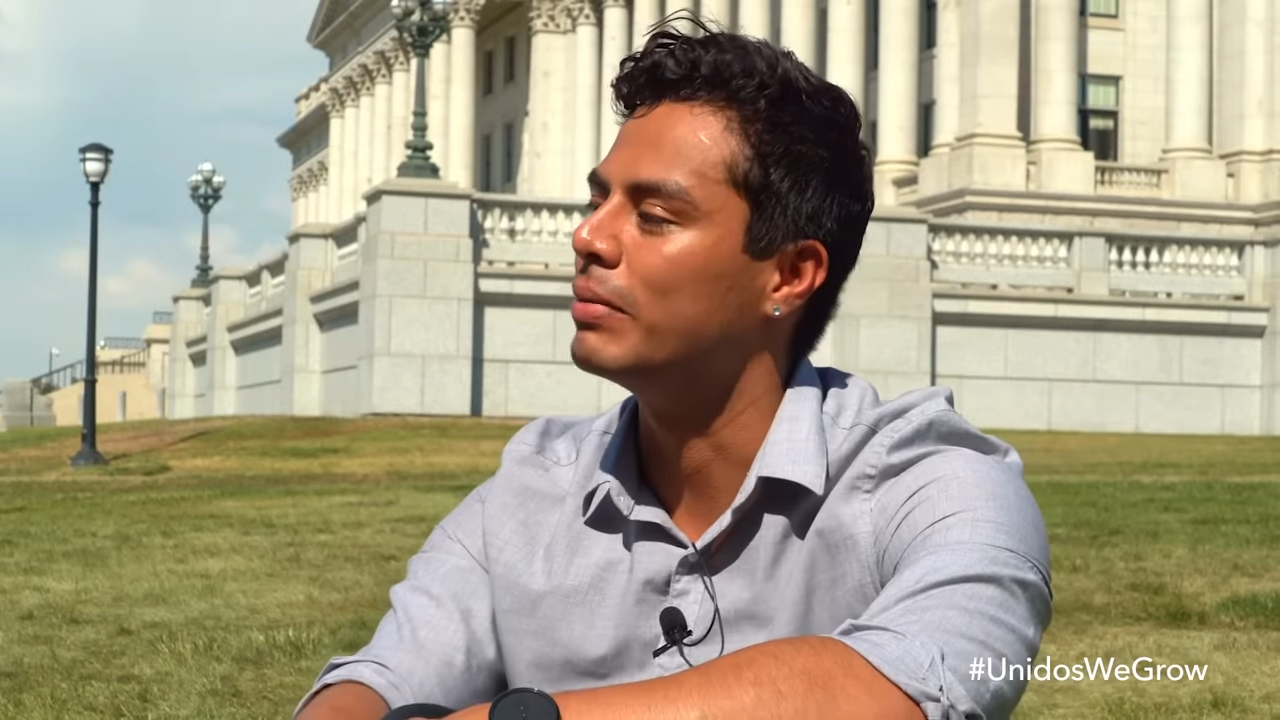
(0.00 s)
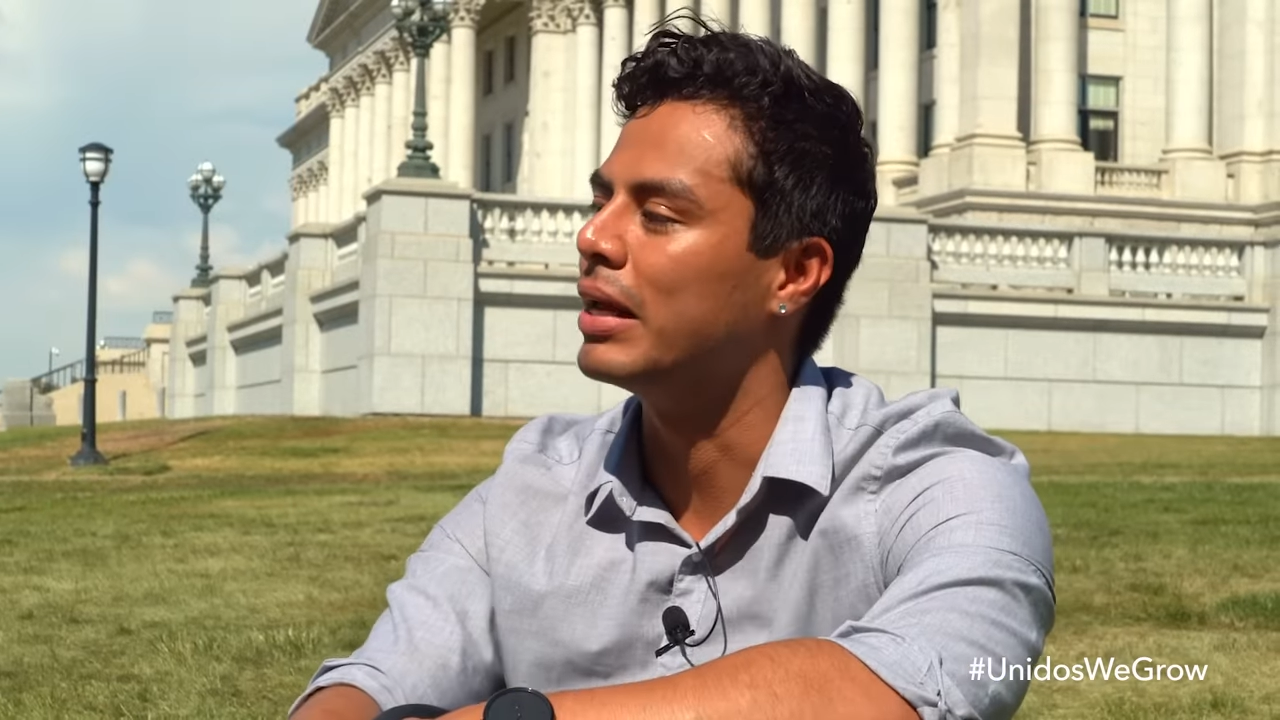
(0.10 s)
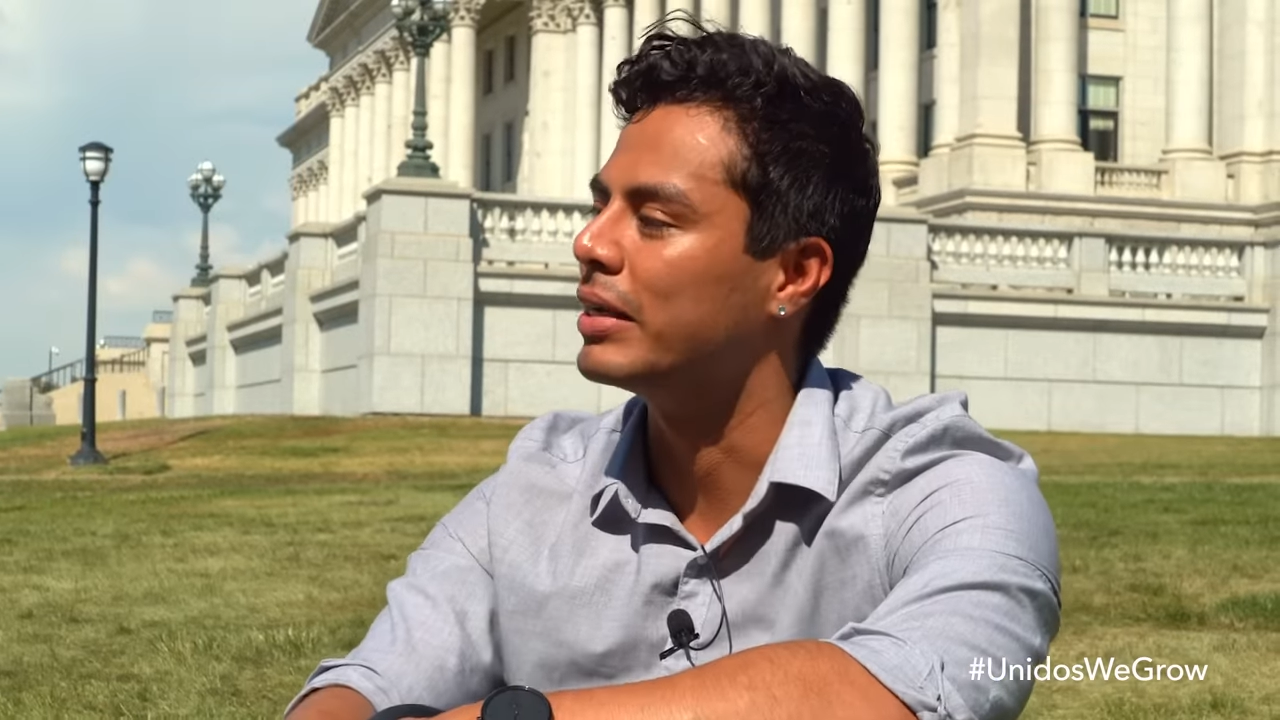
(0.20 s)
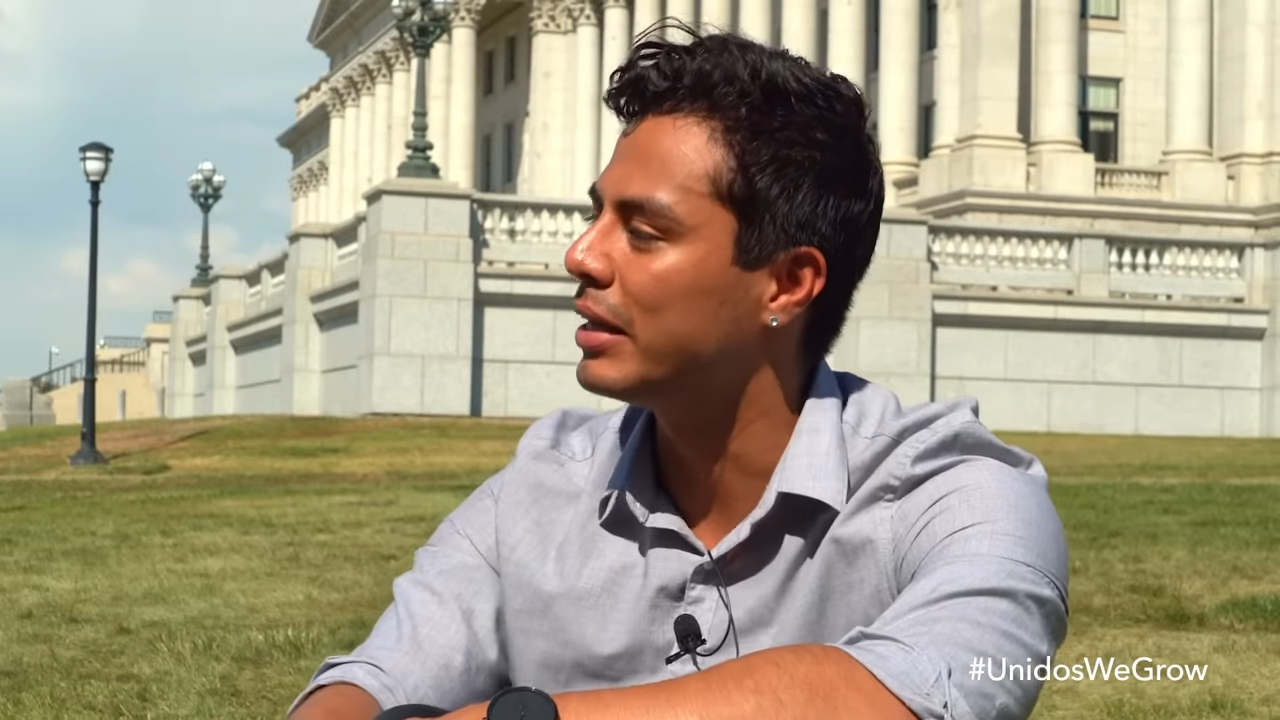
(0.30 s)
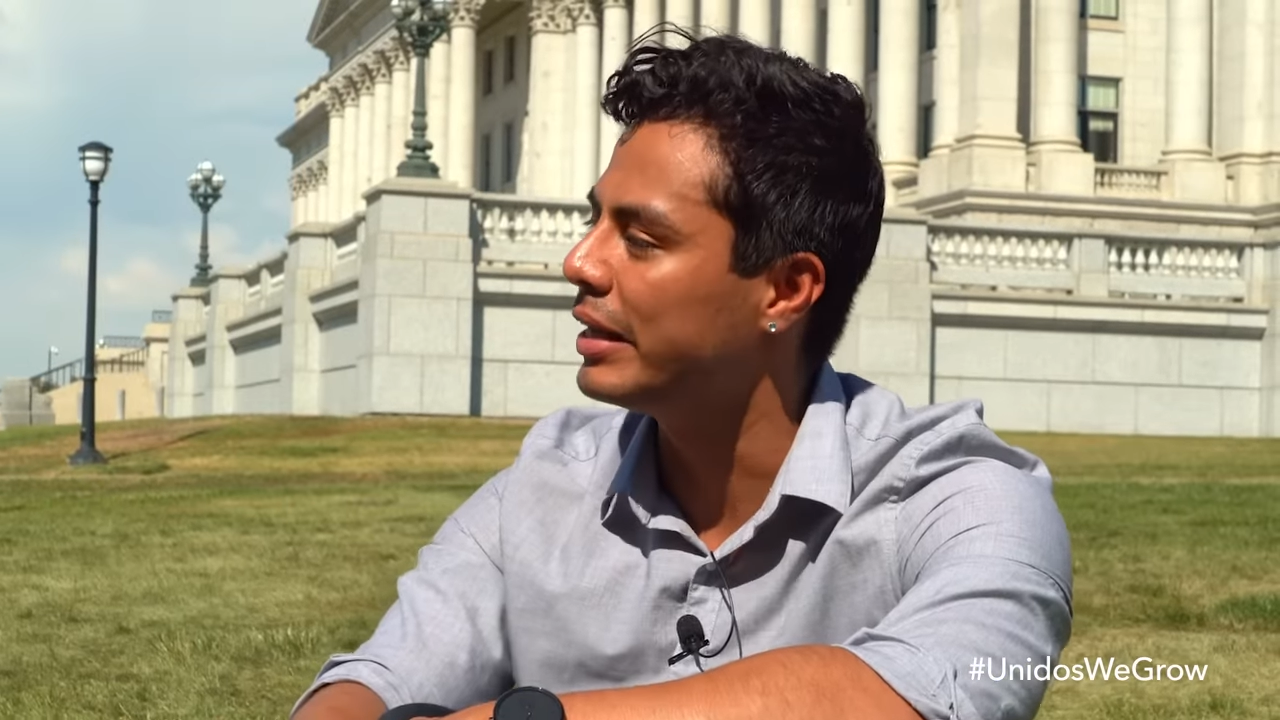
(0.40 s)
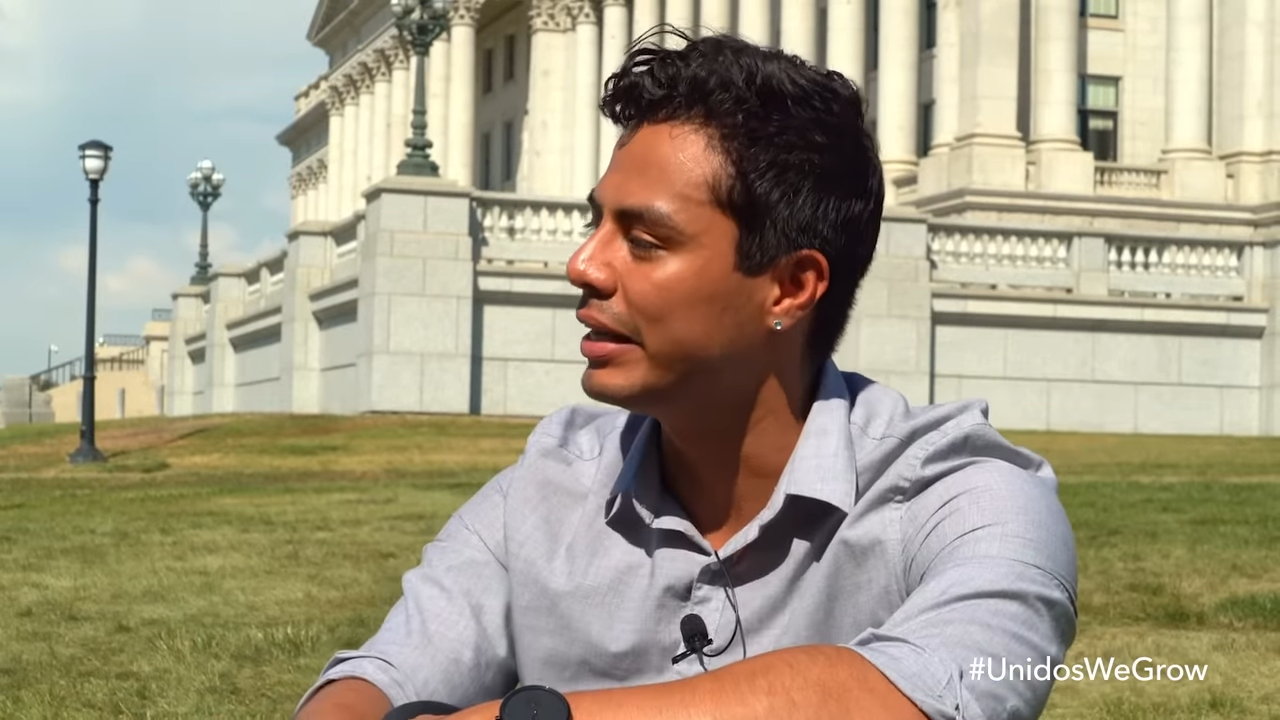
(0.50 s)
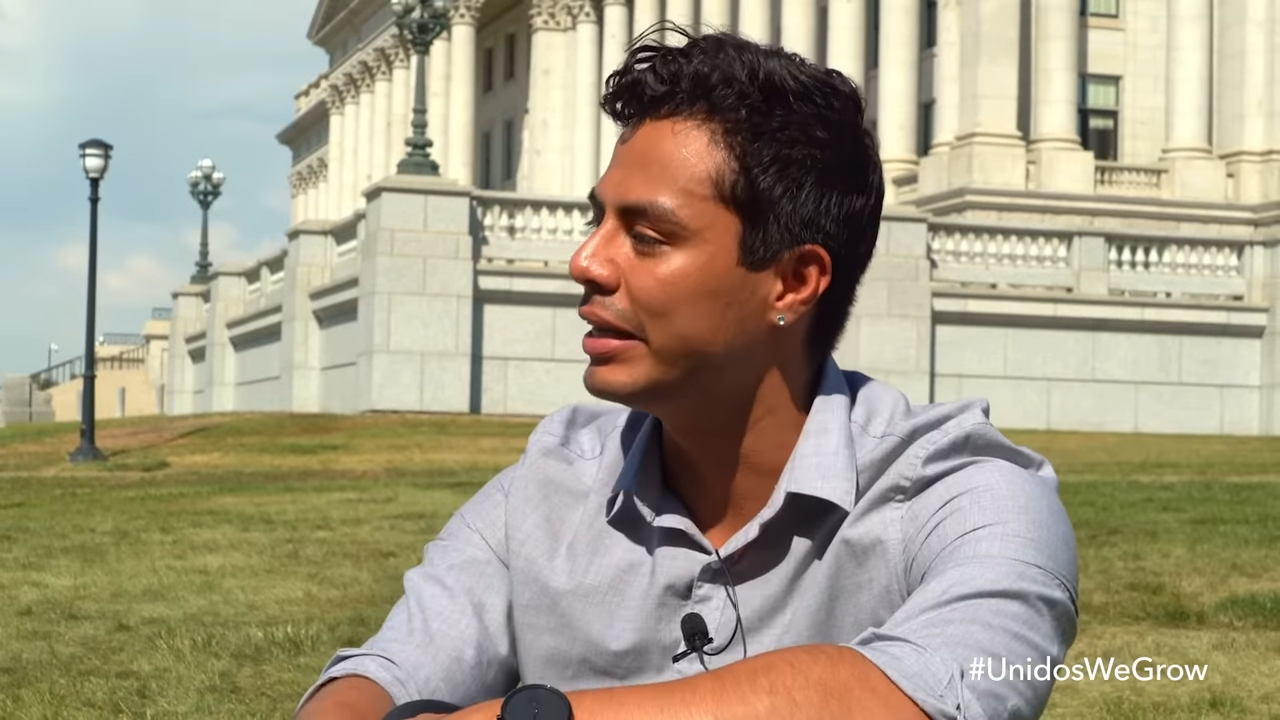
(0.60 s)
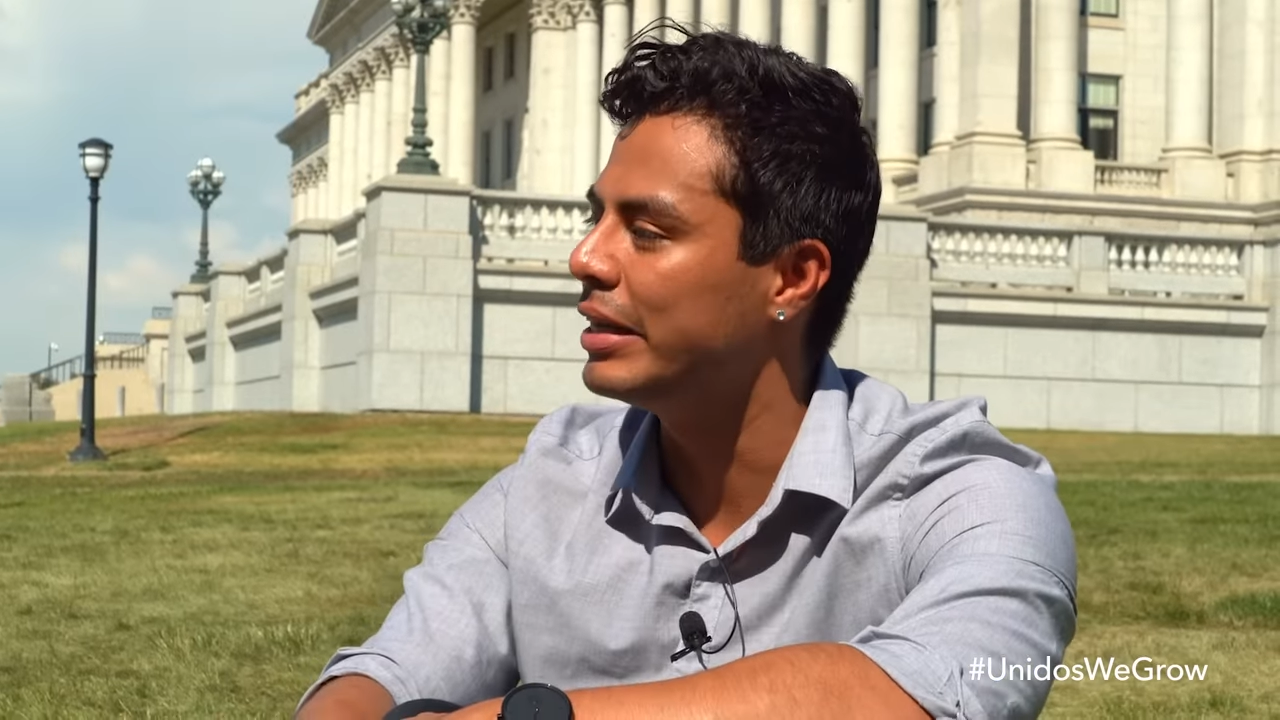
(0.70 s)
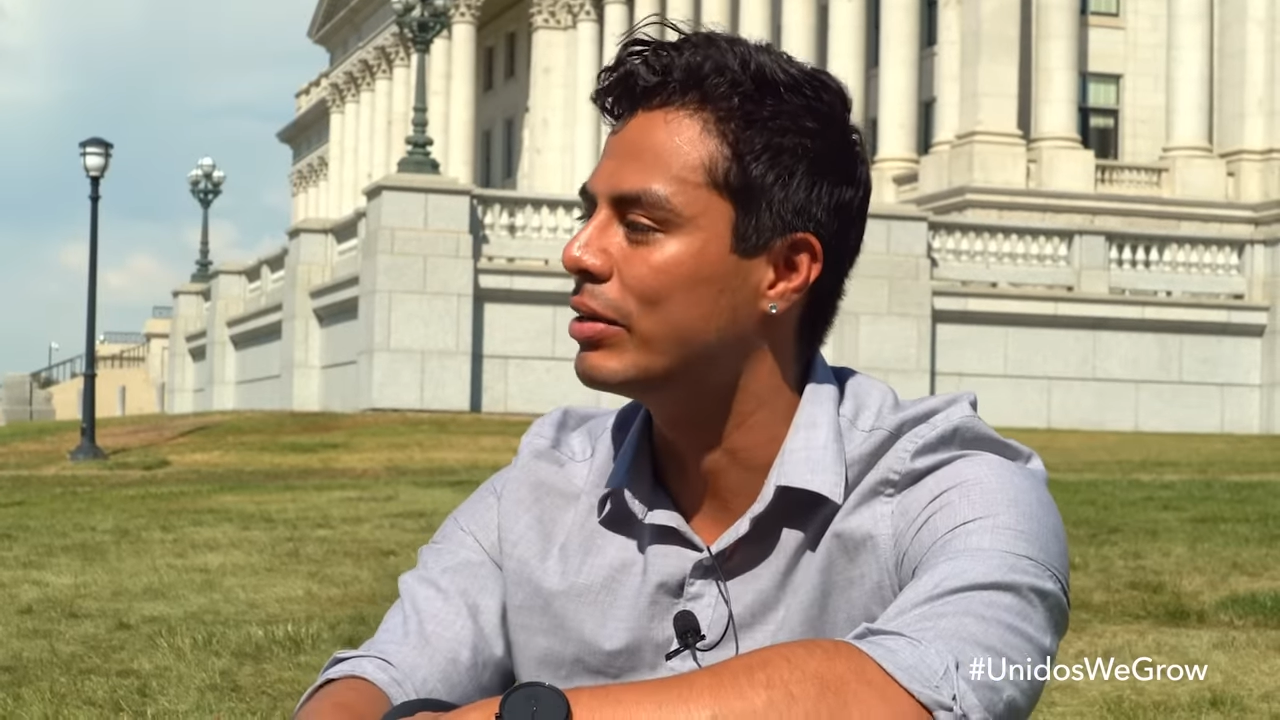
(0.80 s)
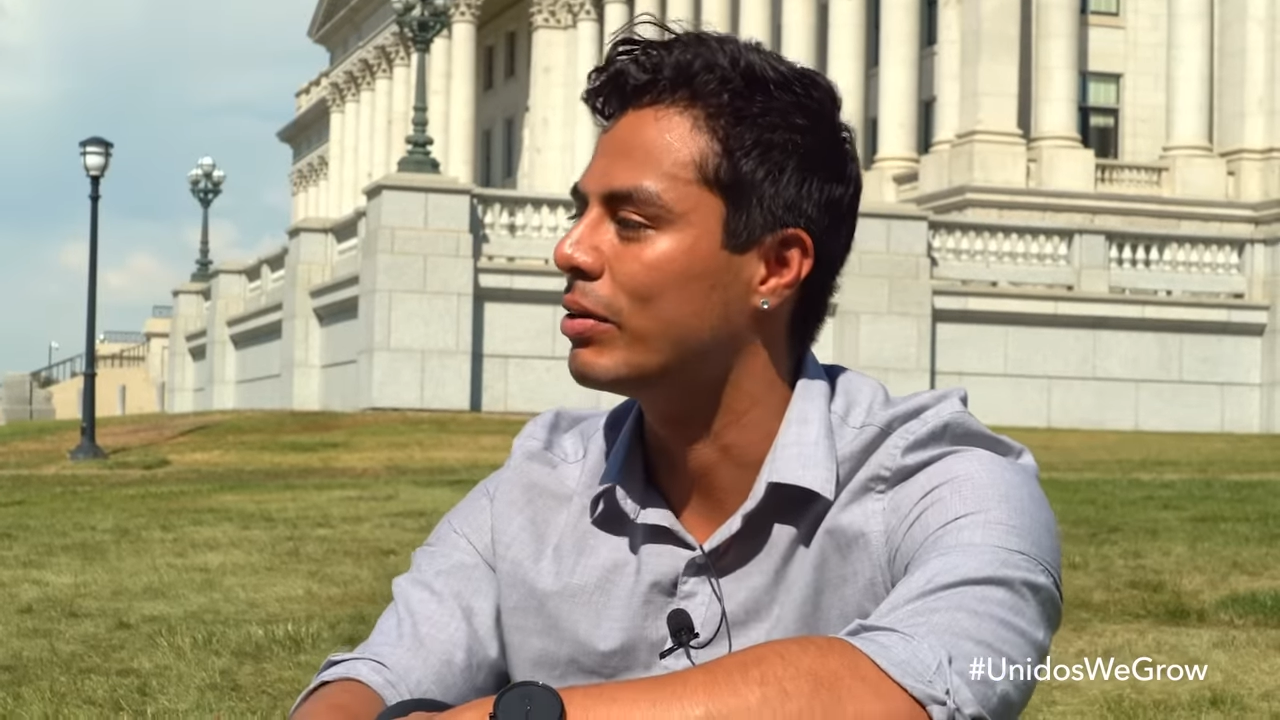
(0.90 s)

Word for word: like cleaning